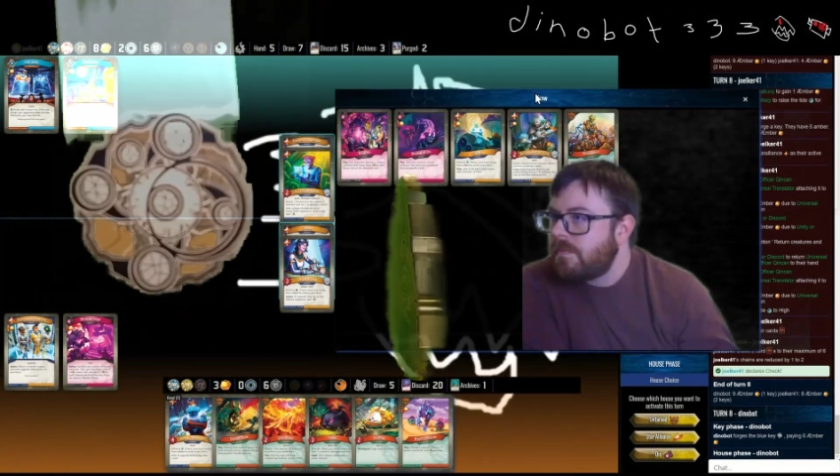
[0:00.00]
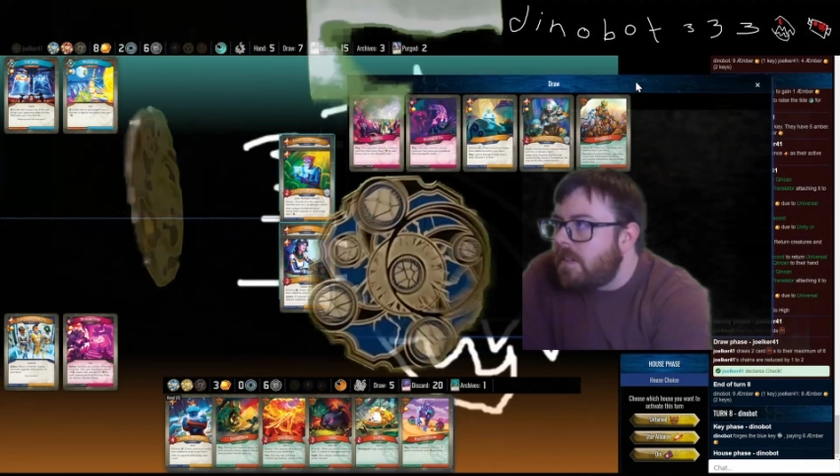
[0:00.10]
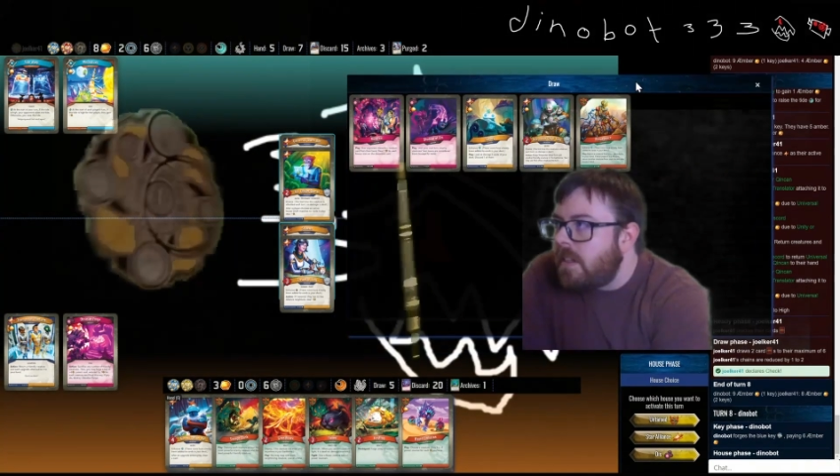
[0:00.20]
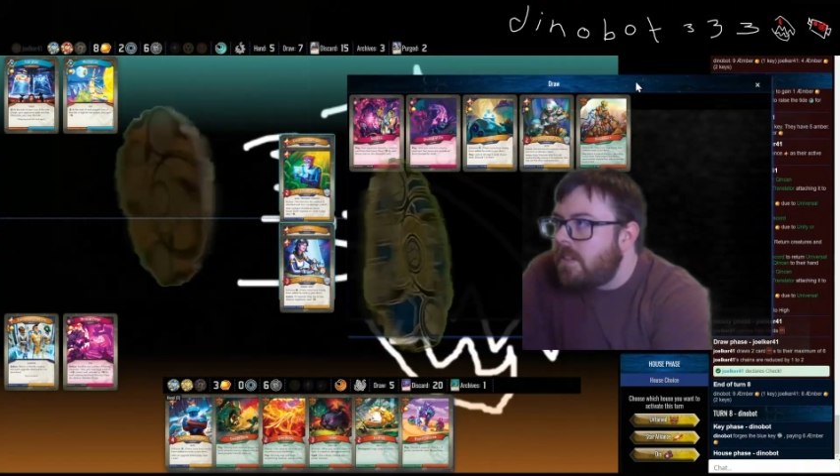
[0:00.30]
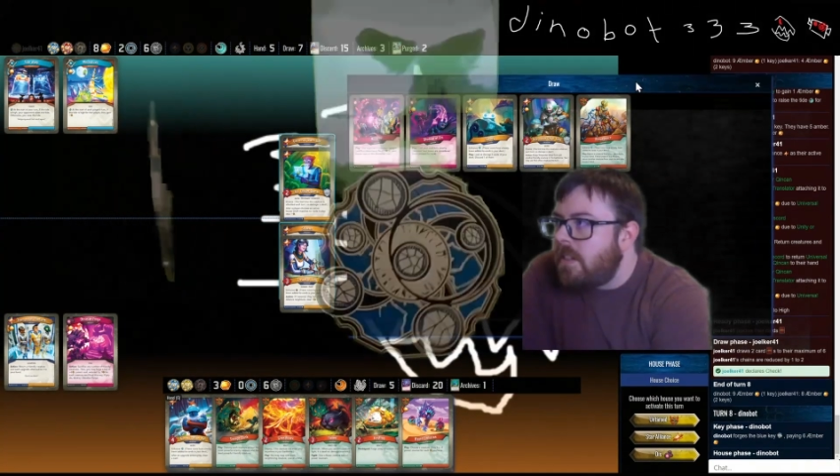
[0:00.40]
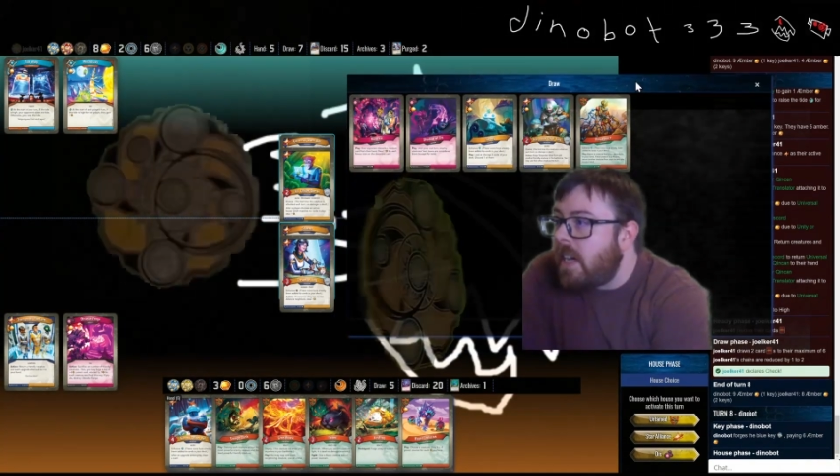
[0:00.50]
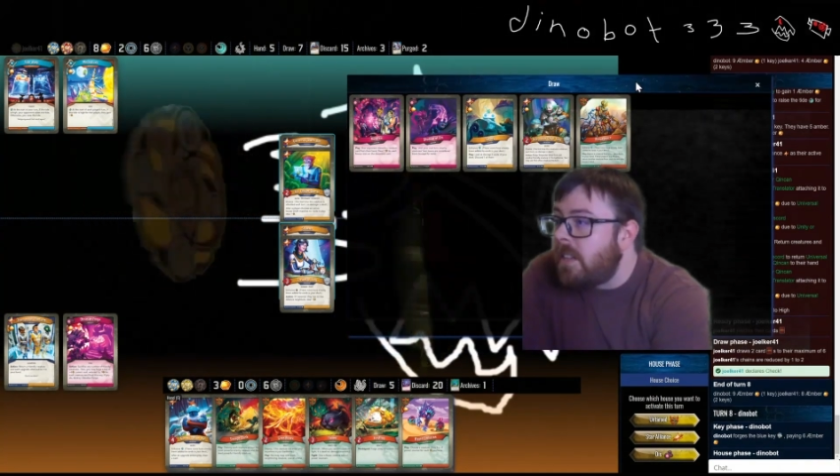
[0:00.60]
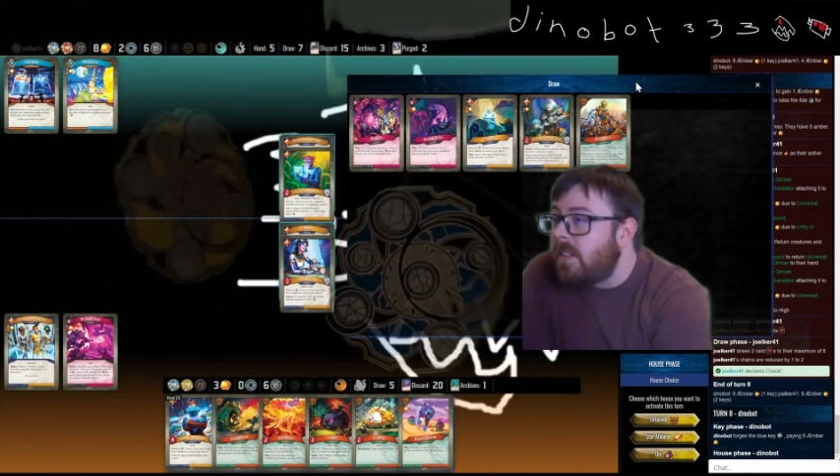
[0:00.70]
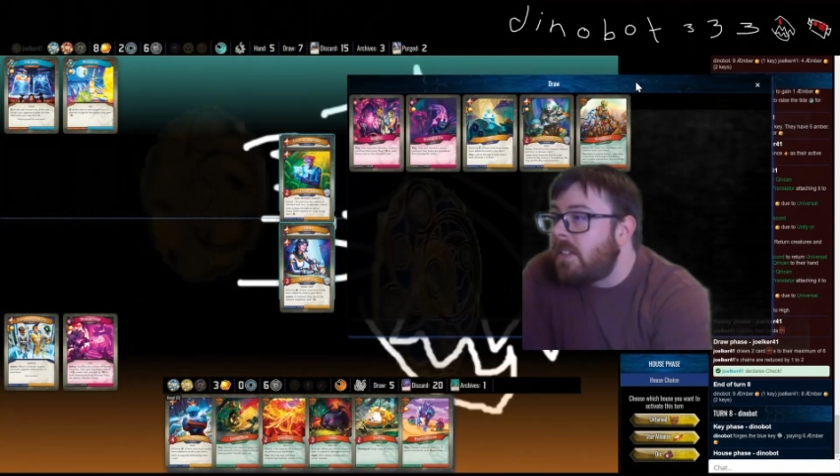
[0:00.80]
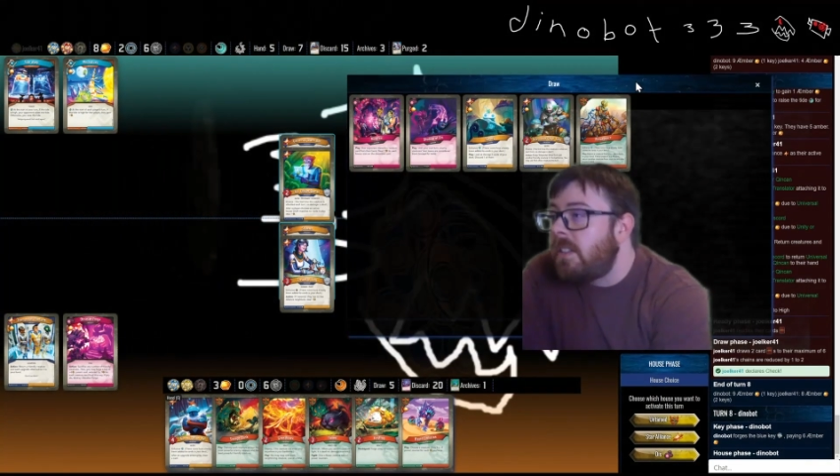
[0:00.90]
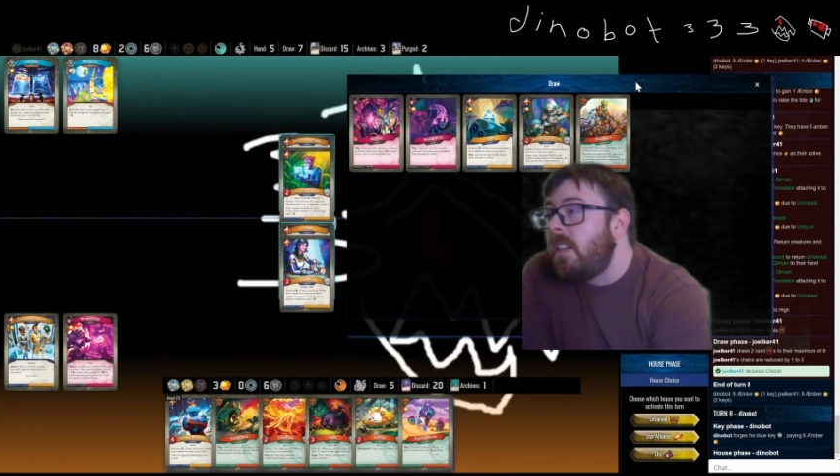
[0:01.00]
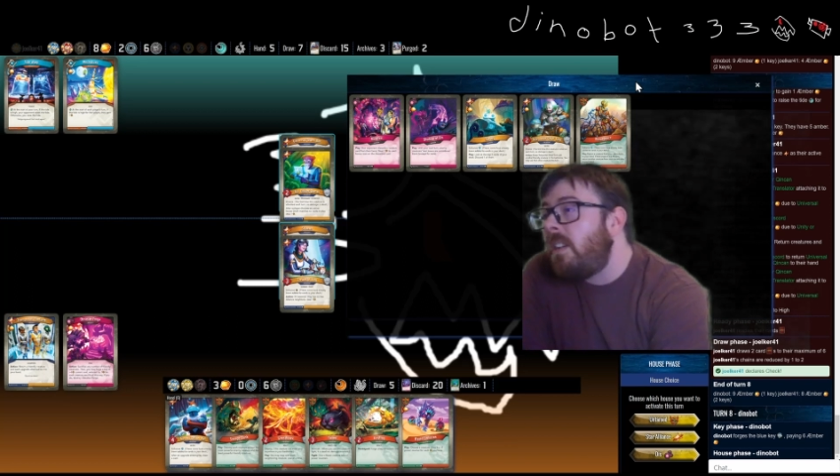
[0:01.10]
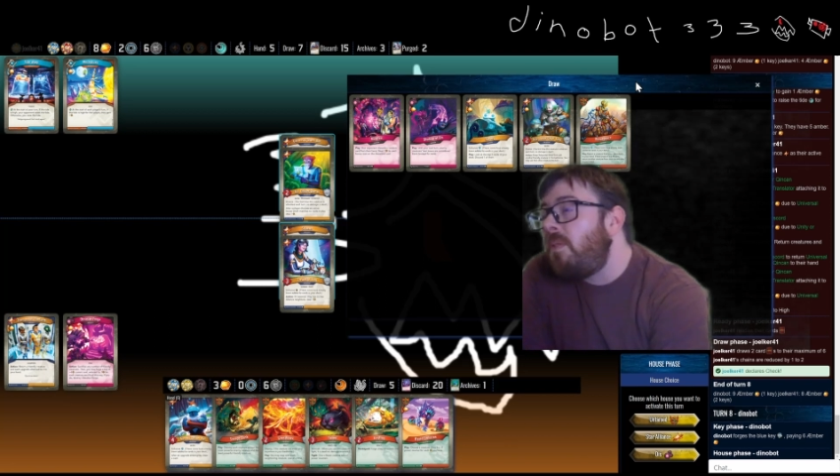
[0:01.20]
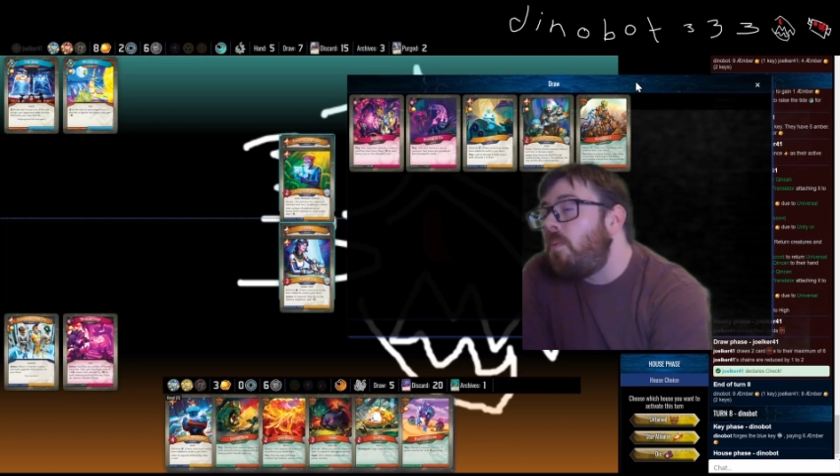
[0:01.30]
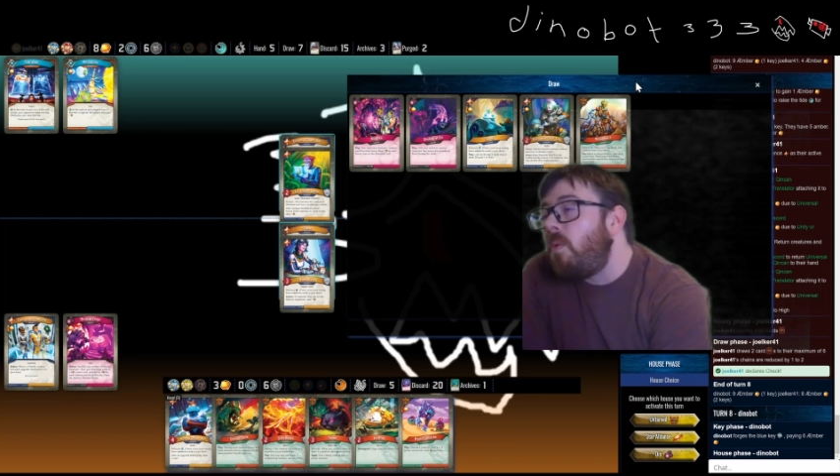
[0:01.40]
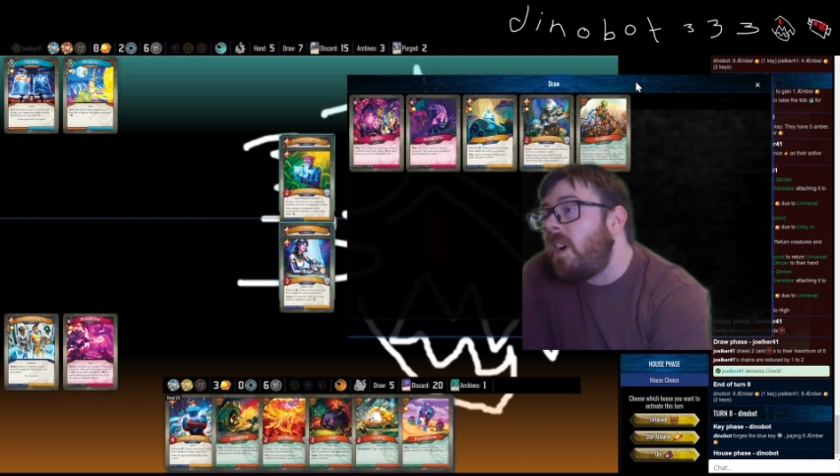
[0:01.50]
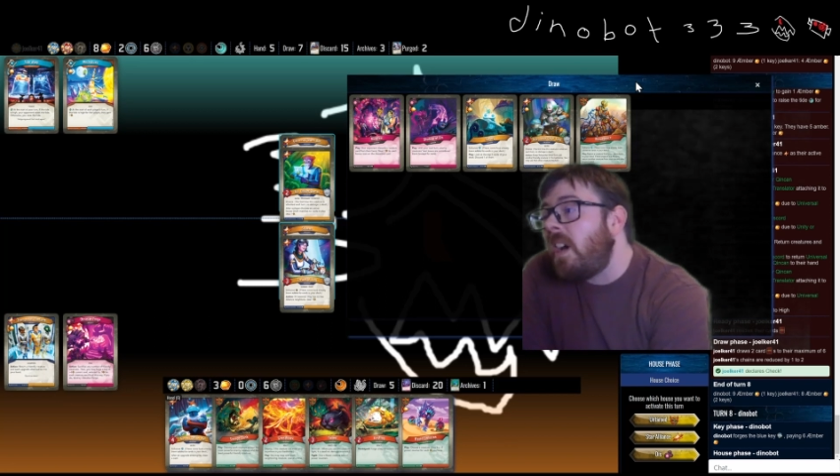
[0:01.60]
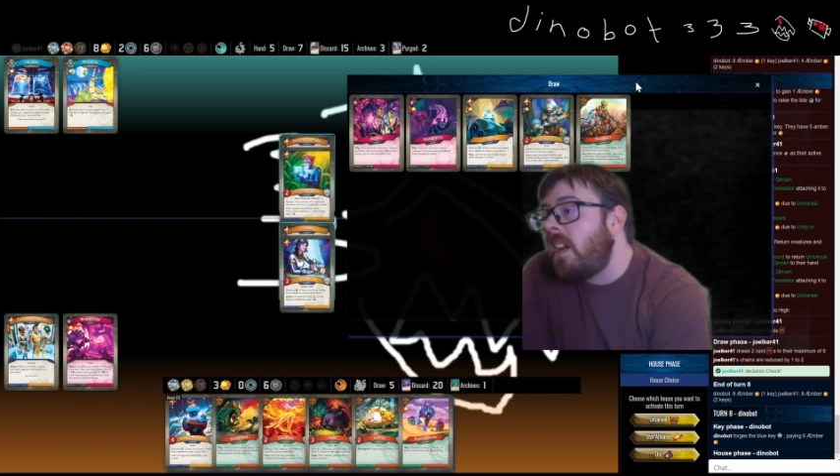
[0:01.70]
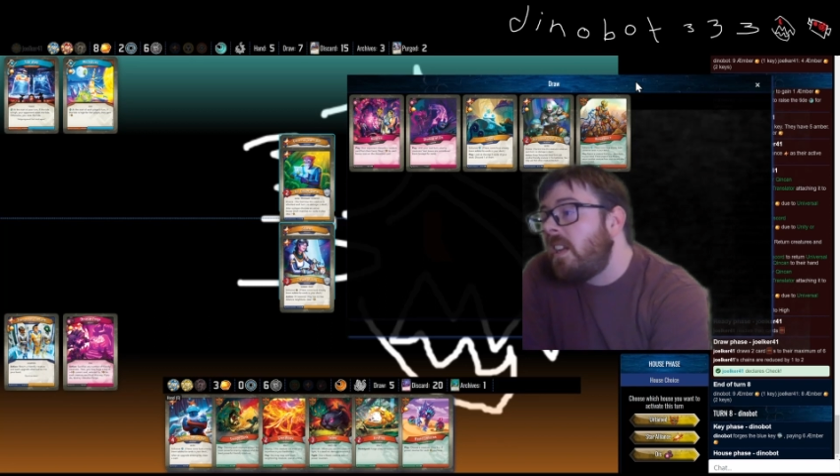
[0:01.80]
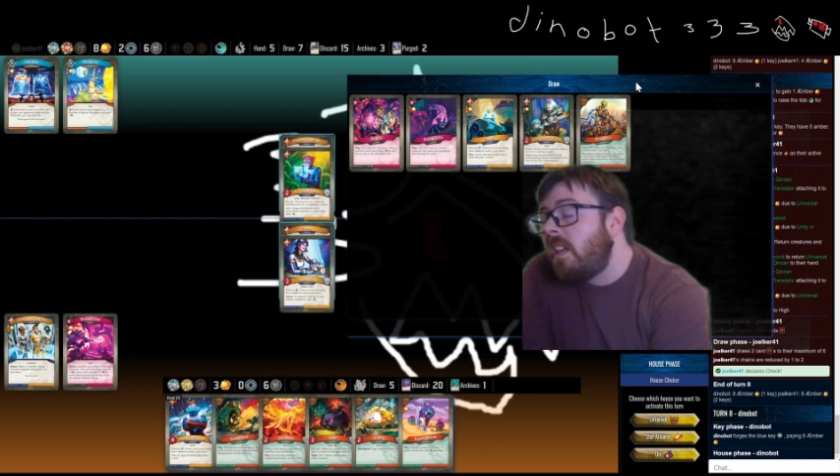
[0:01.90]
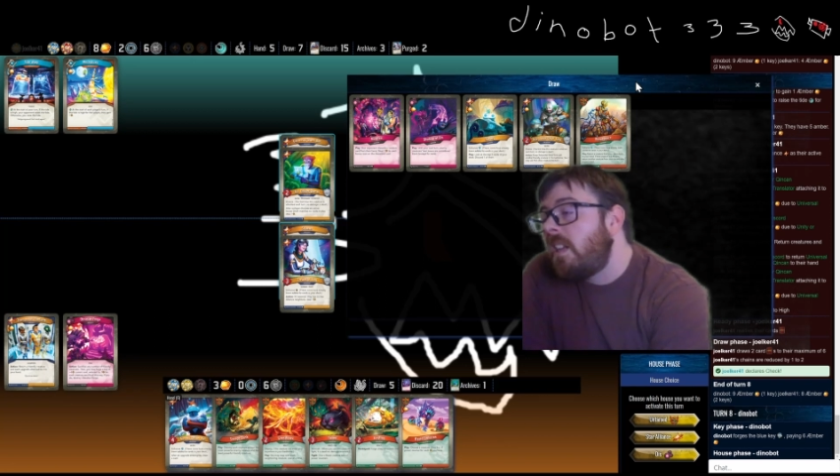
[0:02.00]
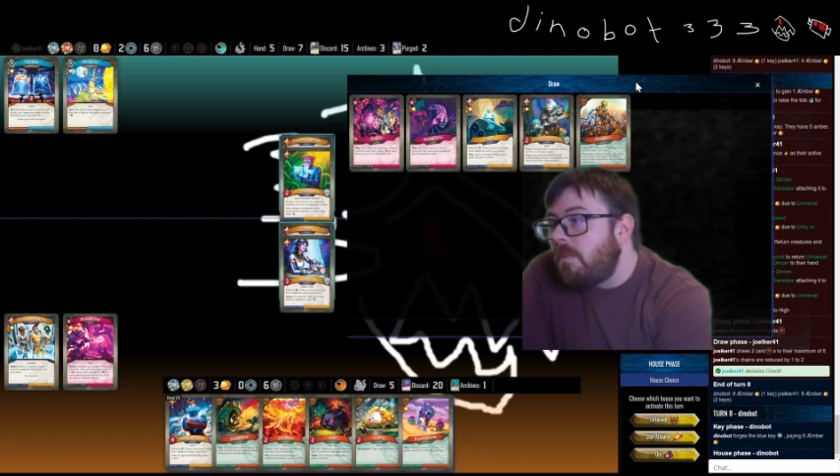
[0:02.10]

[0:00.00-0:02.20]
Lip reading: Let's see, I can steal 1